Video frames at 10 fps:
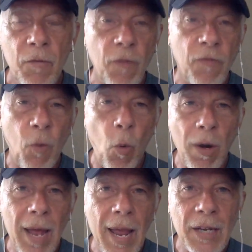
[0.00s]
for
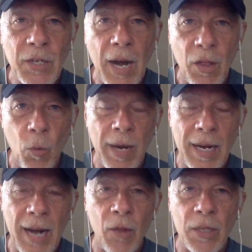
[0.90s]
four days out of the
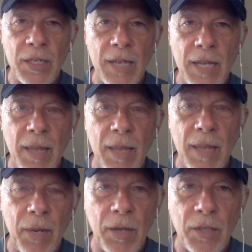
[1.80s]
week, and I only say that
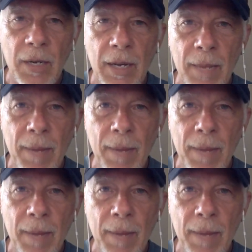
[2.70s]
because